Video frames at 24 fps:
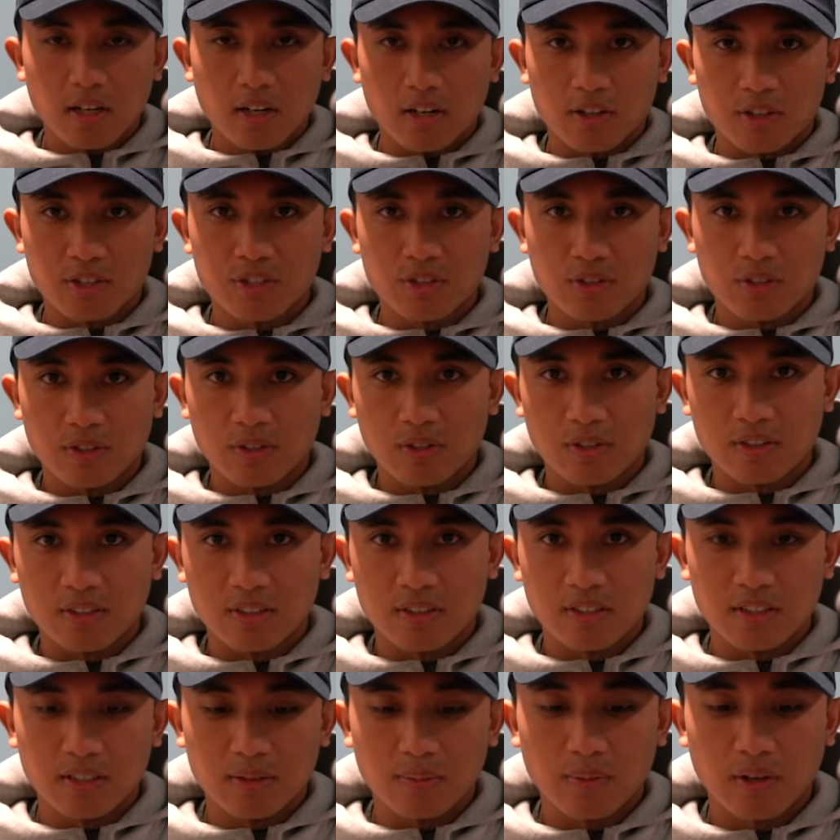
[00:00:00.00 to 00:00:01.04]
I'll show you on the
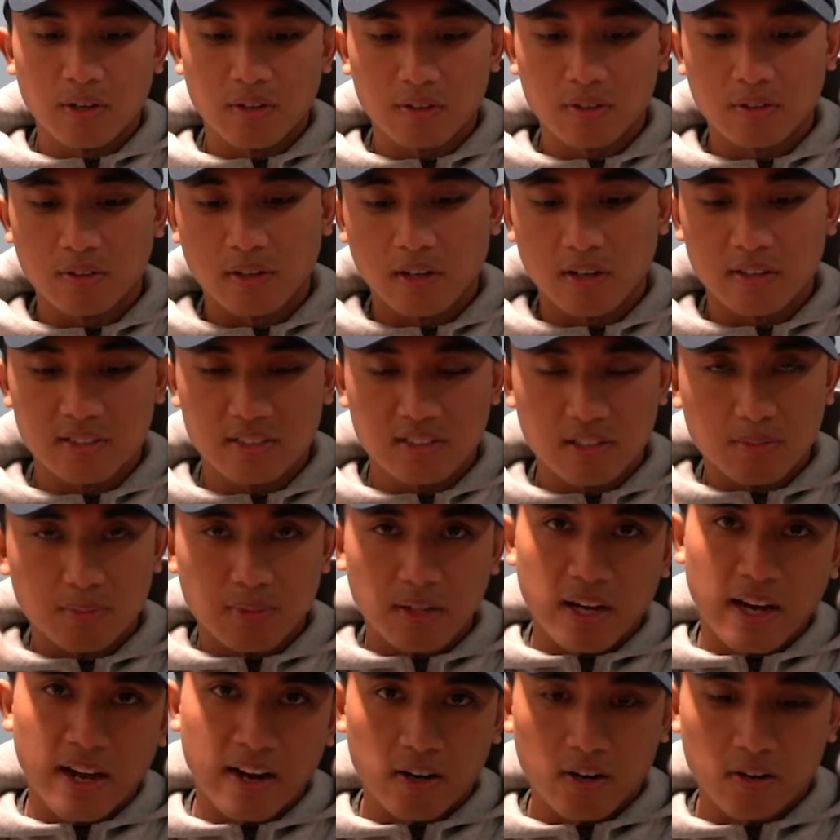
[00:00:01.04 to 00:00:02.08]
new model. It's going to be
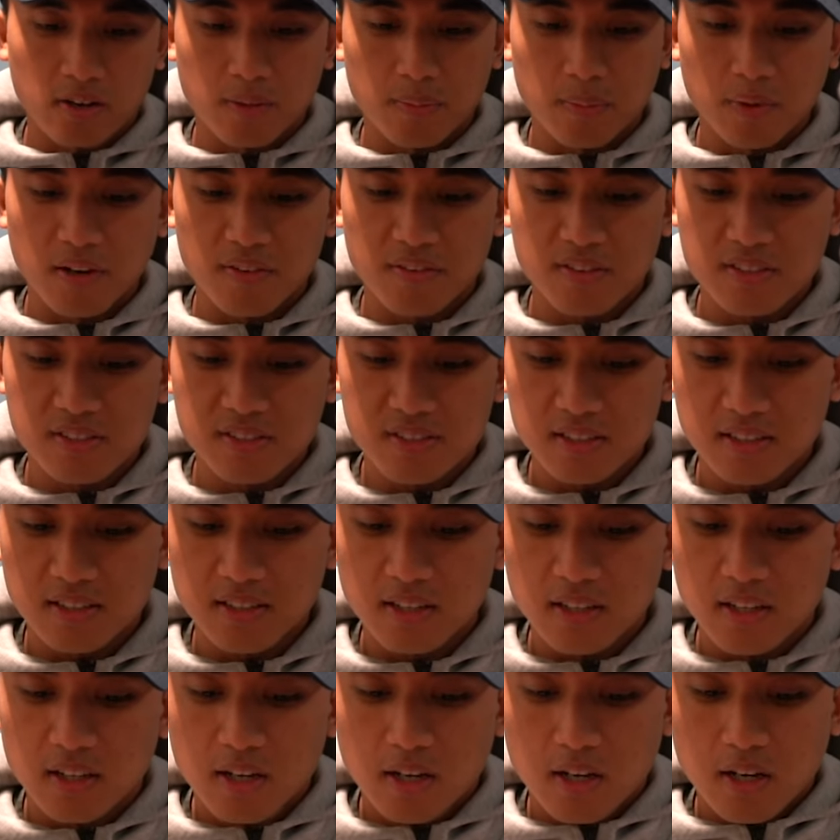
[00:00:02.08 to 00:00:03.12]
higher up,
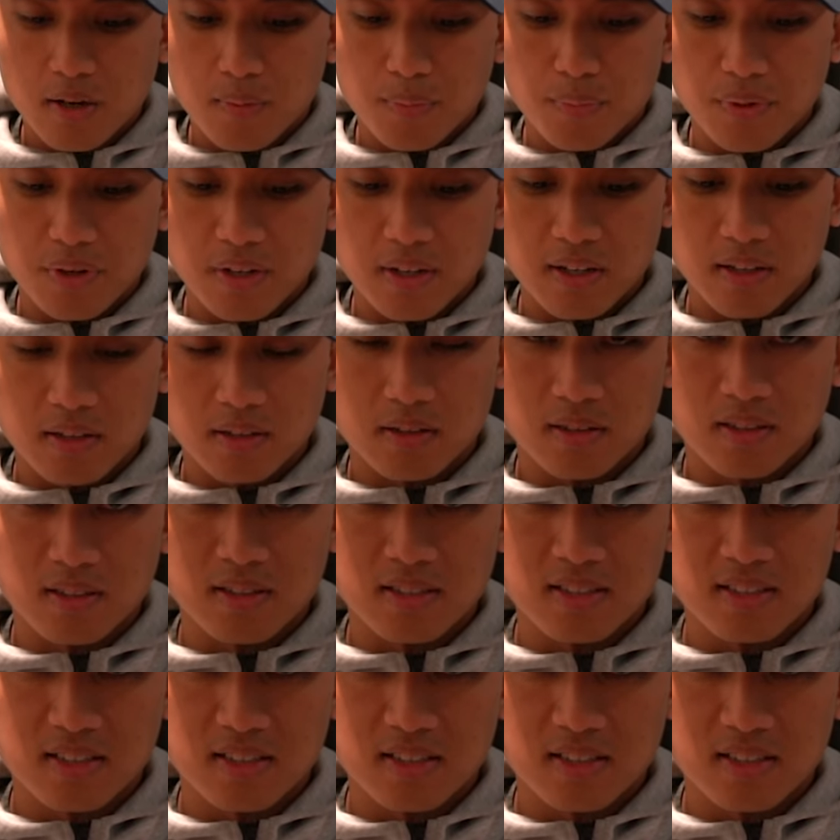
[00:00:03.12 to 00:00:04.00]
obviously. But the